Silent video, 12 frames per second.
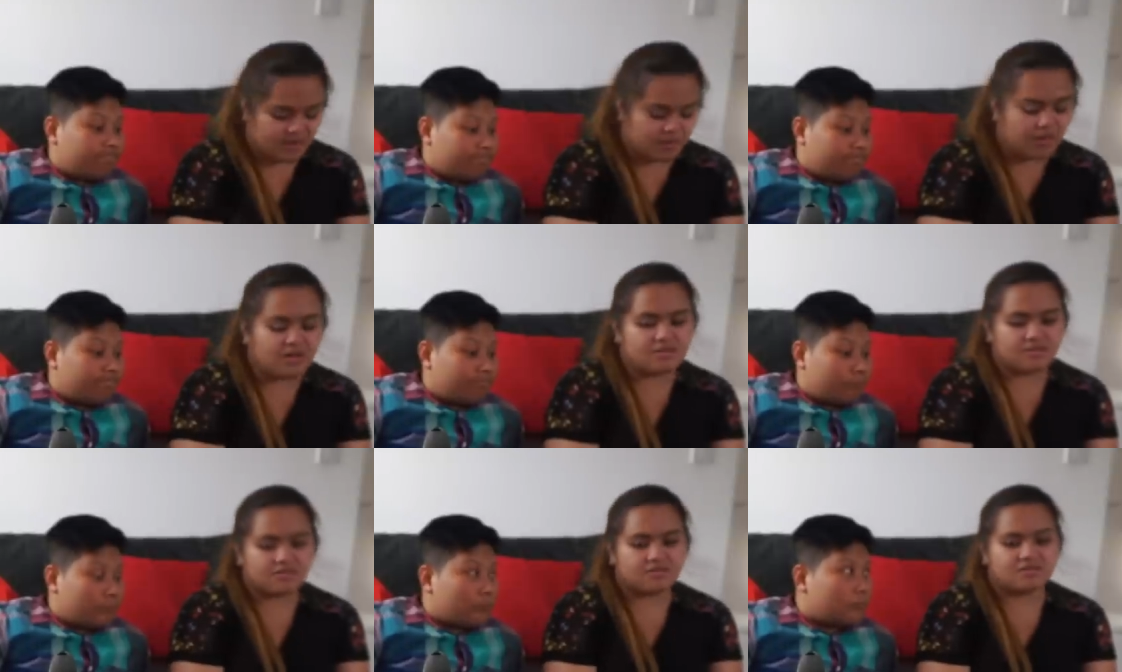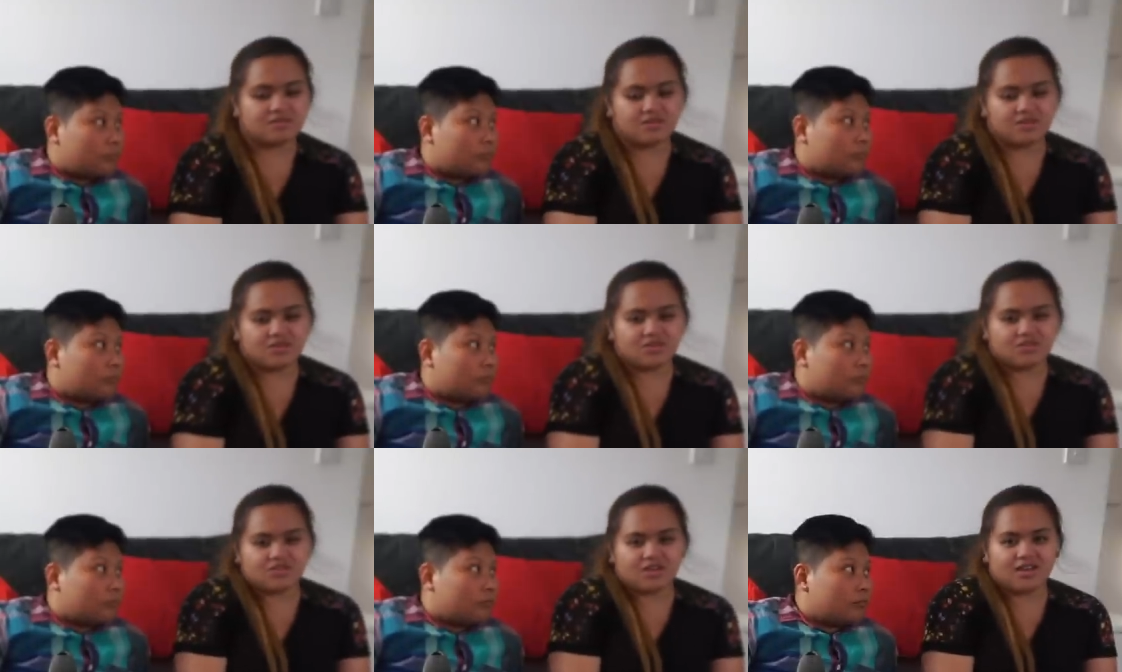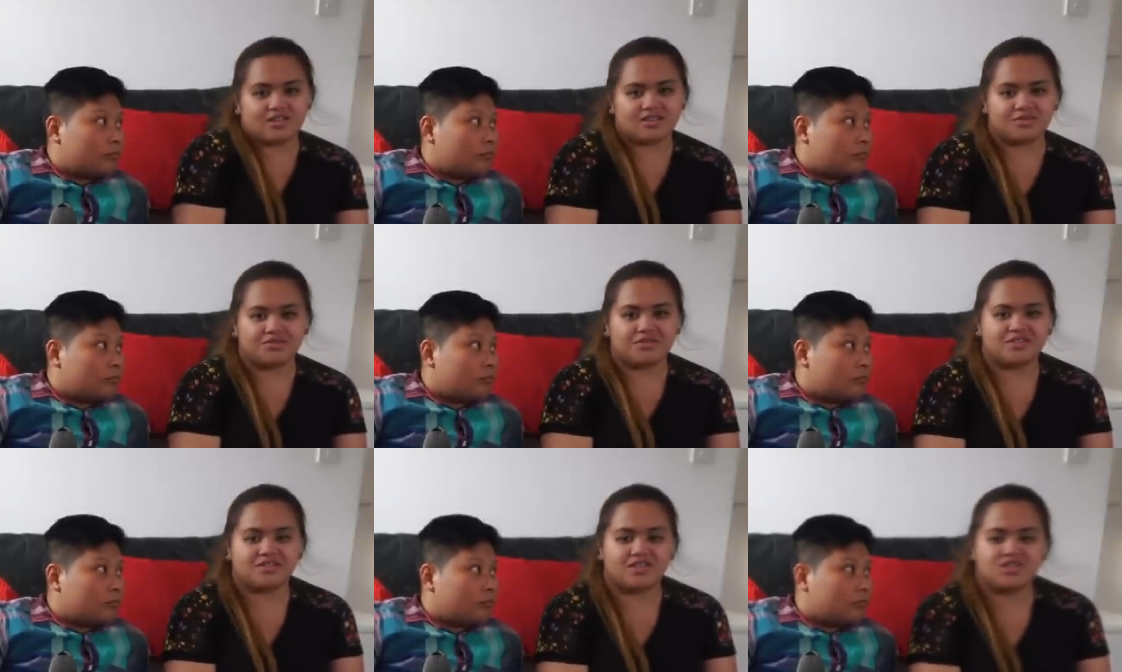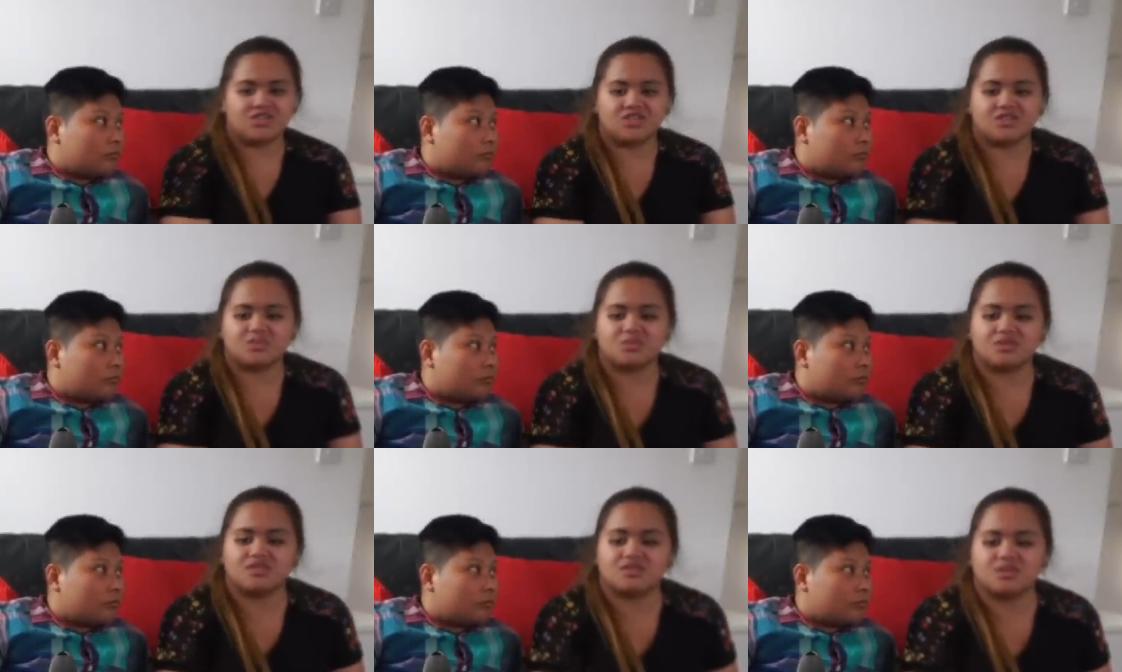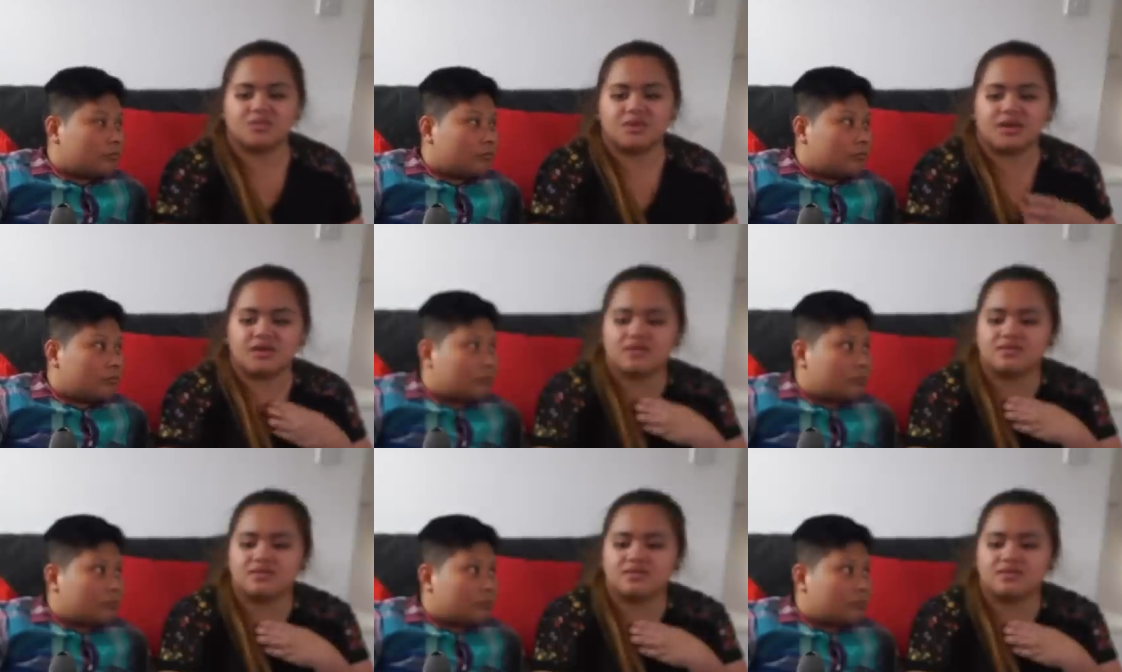Speaker 1: Well, you should try different dishes once in a while.